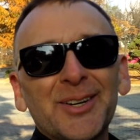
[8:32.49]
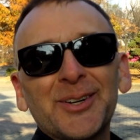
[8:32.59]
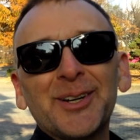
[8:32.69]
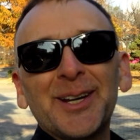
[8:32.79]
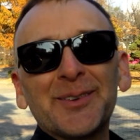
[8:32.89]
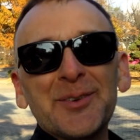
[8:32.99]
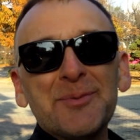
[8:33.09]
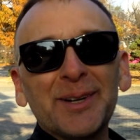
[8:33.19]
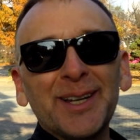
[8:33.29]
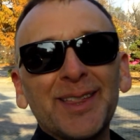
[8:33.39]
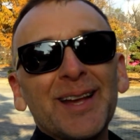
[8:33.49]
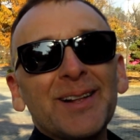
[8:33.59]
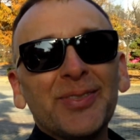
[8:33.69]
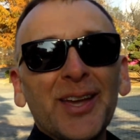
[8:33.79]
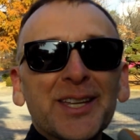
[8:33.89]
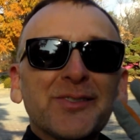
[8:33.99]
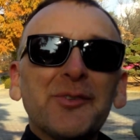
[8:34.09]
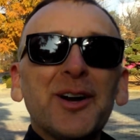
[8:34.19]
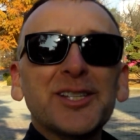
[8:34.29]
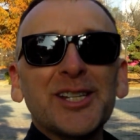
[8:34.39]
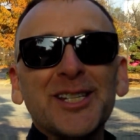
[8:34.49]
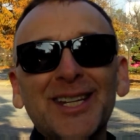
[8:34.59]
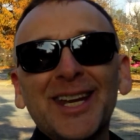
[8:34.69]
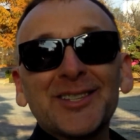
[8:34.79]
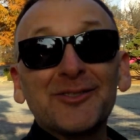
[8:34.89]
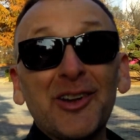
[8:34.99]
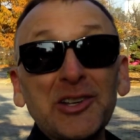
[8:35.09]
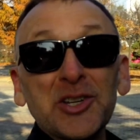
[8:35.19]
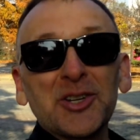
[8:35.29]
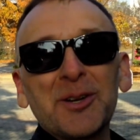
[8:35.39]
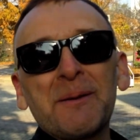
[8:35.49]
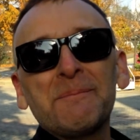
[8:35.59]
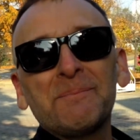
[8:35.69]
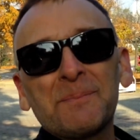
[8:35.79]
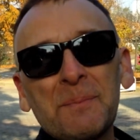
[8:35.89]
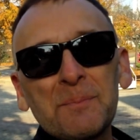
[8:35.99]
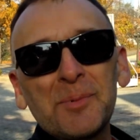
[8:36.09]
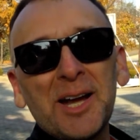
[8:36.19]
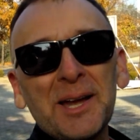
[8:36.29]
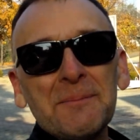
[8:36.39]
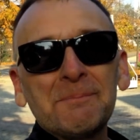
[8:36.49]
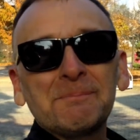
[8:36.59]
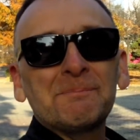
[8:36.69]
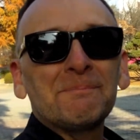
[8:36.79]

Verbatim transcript: All right, everybody. Thanks for watching today's adventure. Bye.